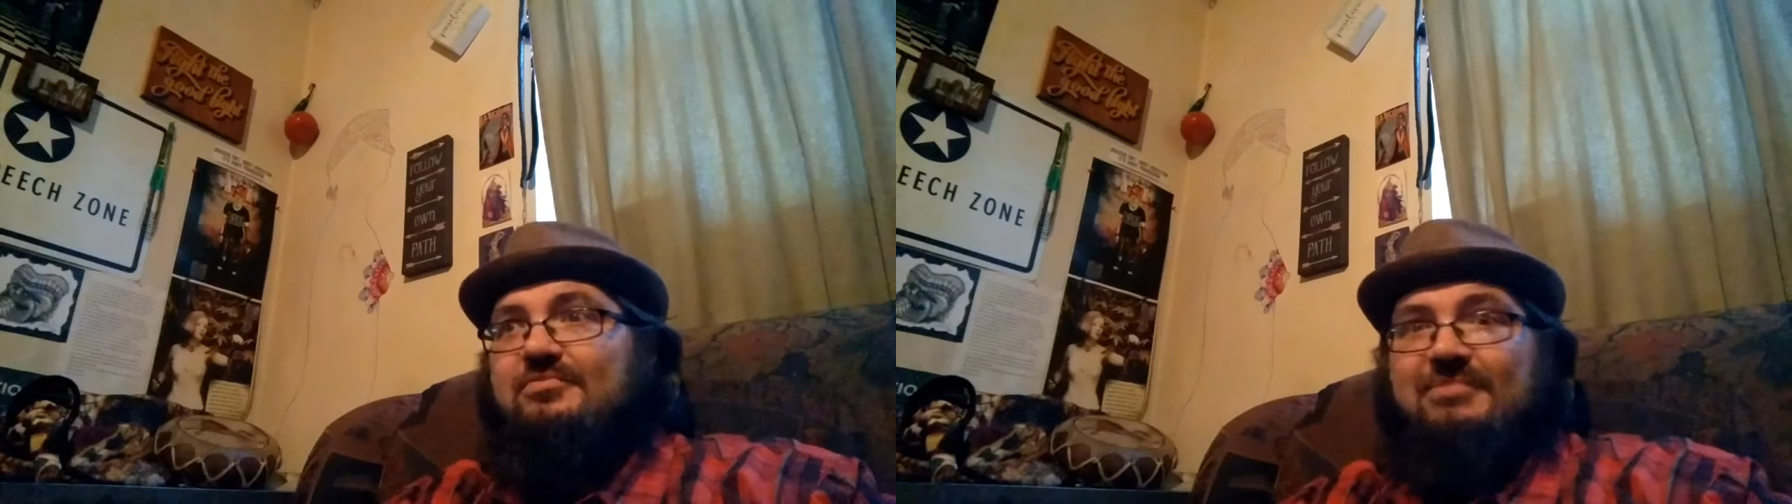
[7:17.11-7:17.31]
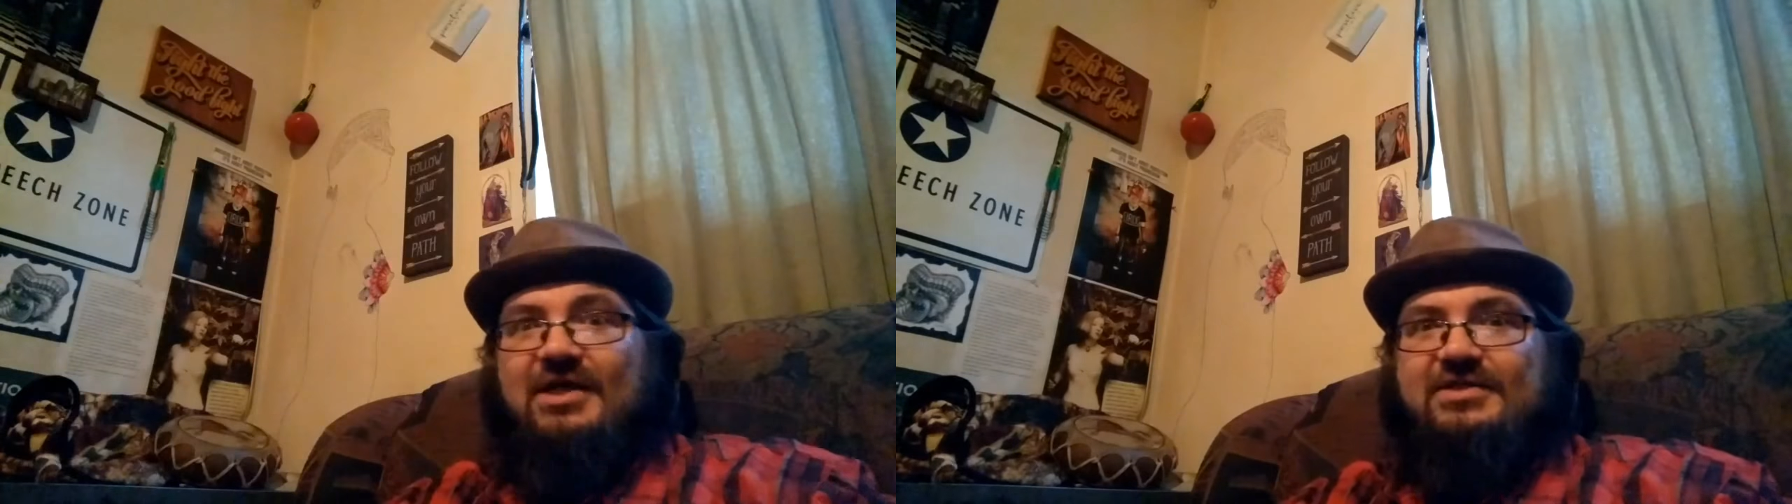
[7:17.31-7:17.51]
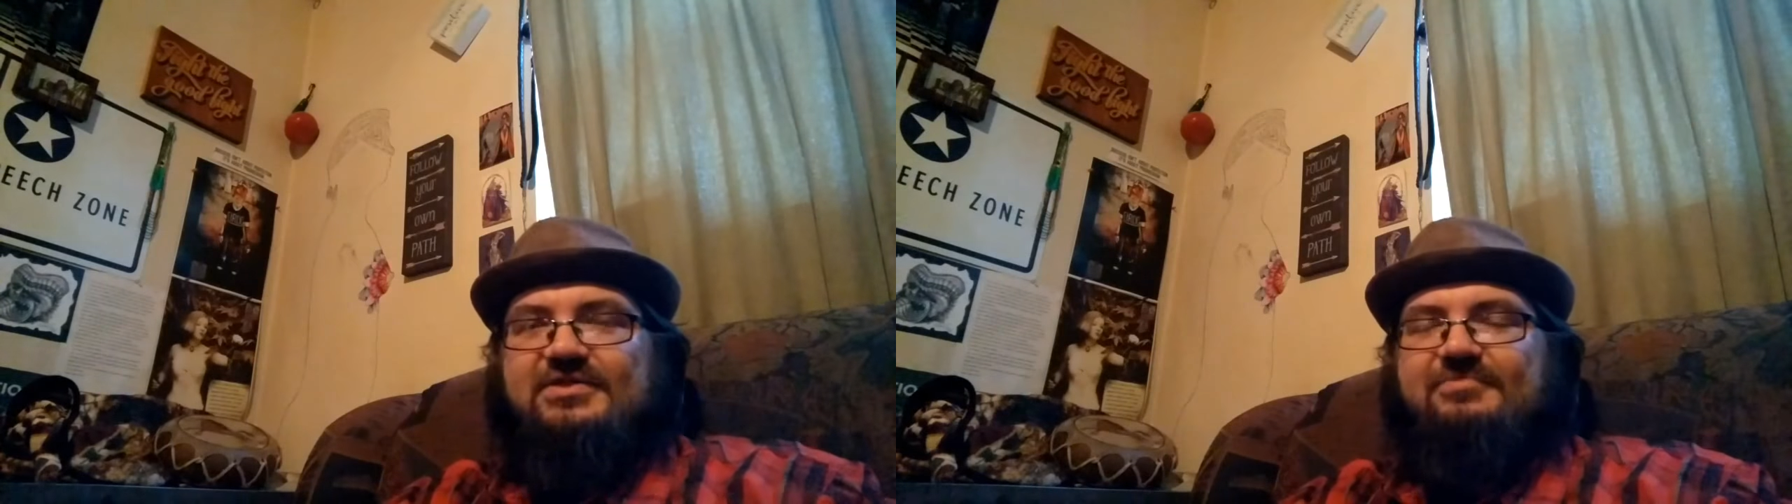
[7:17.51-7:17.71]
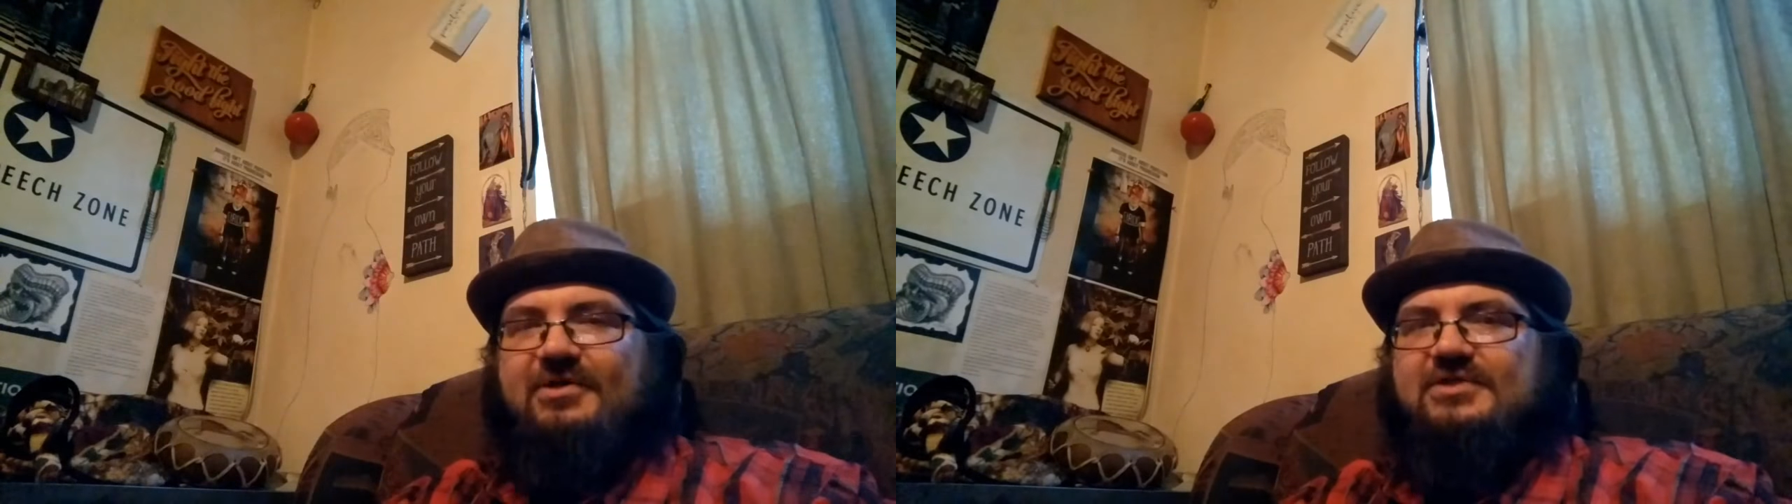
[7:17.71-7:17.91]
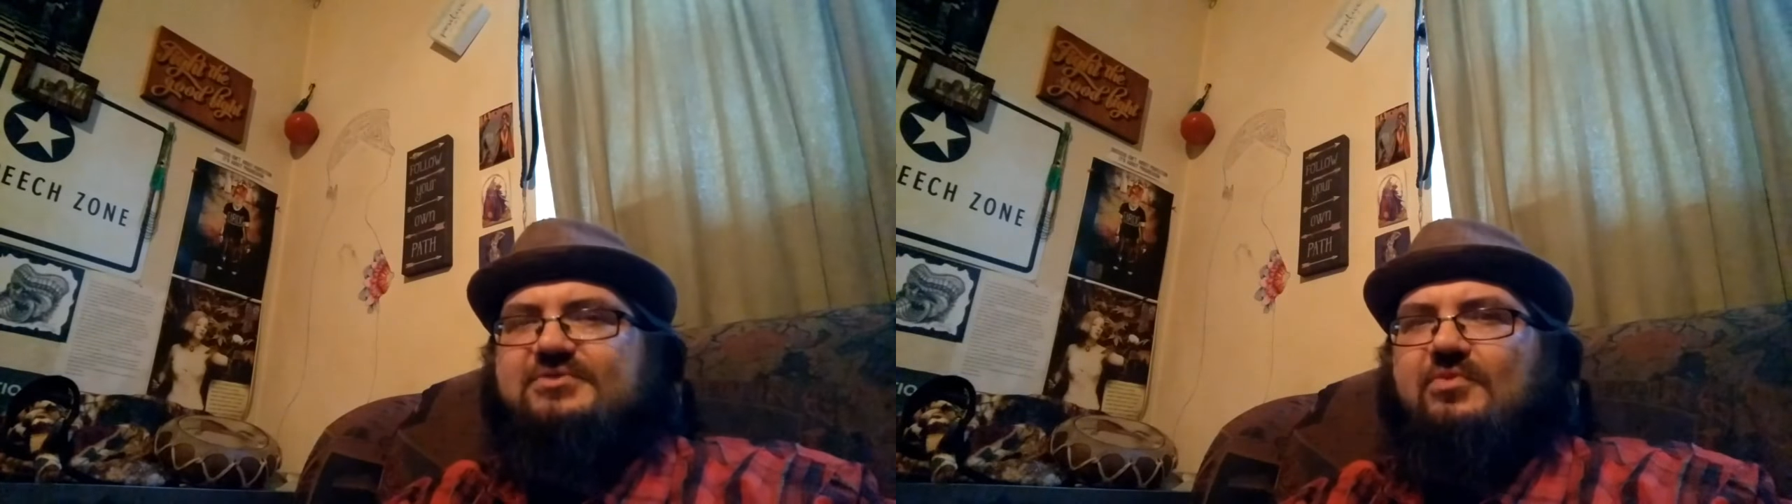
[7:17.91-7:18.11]
made it a
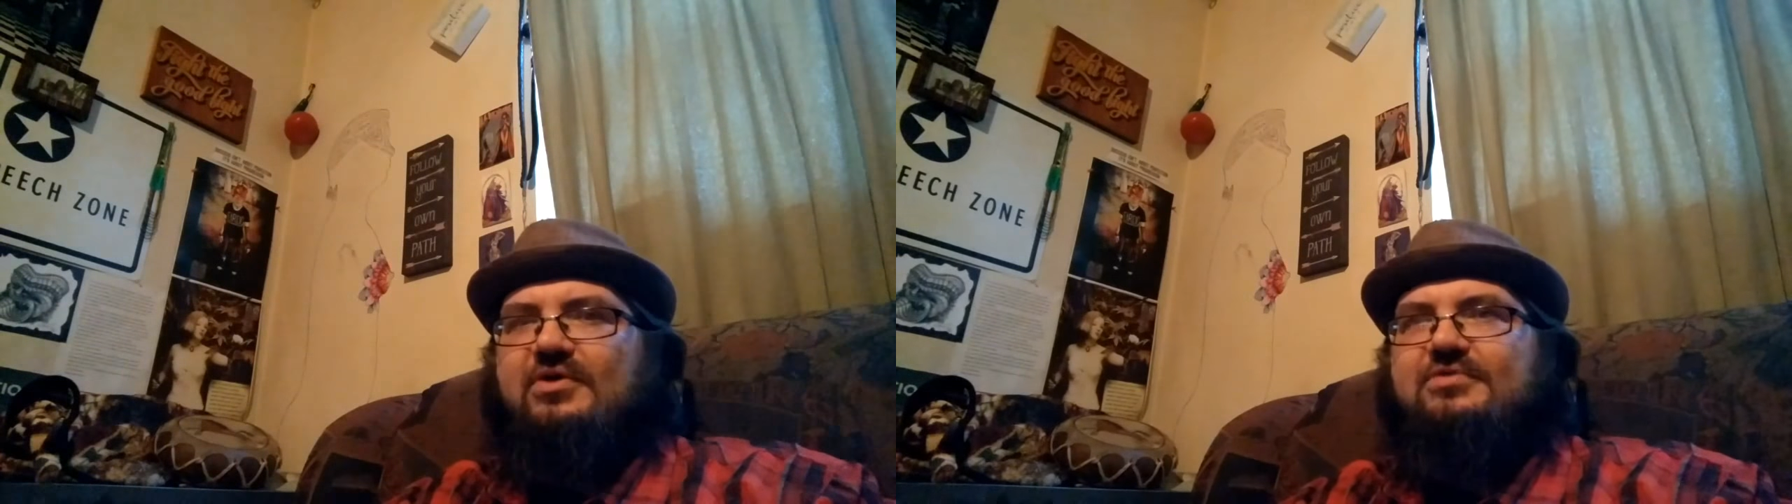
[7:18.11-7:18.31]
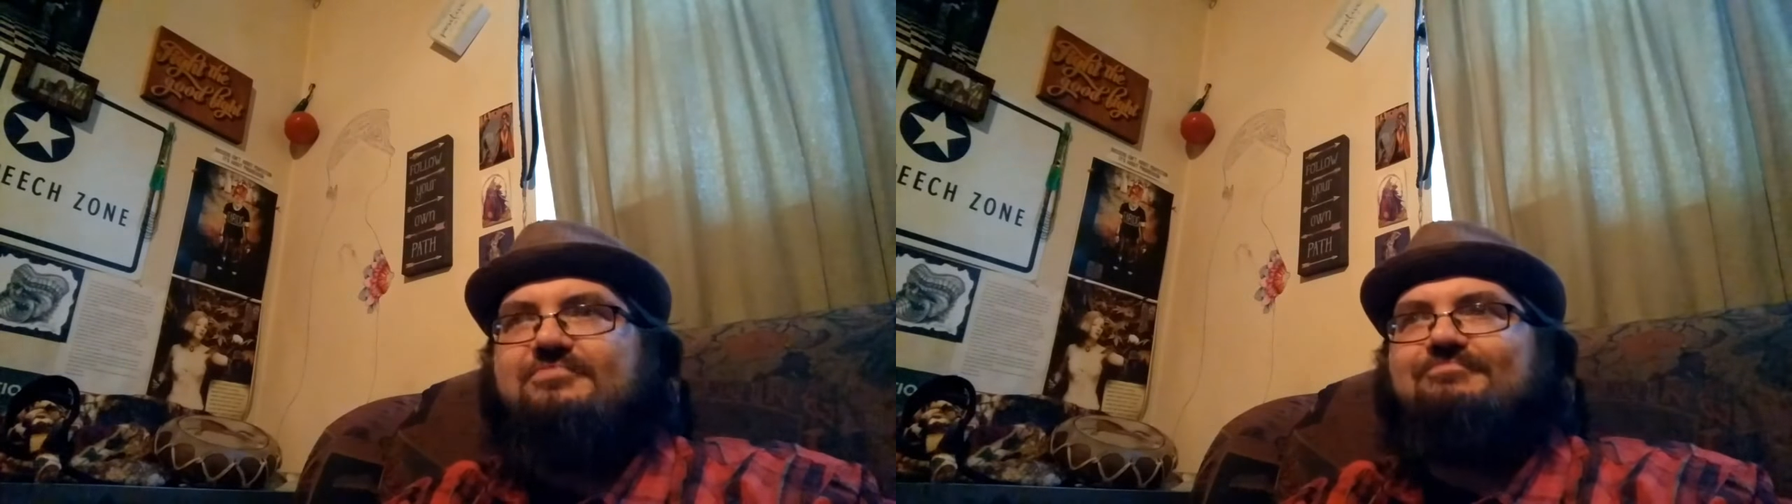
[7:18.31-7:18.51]
buzzword.